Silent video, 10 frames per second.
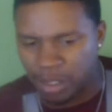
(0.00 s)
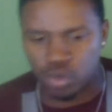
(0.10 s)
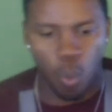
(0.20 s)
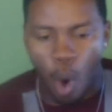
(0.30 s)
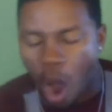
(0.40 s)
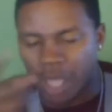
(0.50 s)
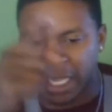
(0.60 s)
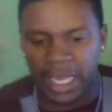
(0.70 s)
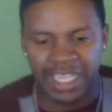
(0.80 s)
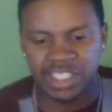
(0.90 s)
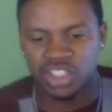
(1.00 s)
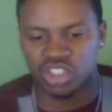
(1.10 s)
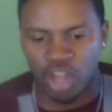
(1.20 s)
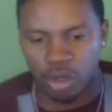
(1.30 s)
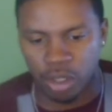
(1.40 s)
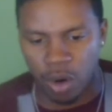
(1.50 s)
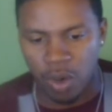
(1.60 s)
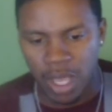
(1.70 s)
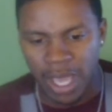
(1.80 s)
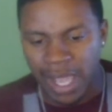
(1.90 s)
He was walking in a circle.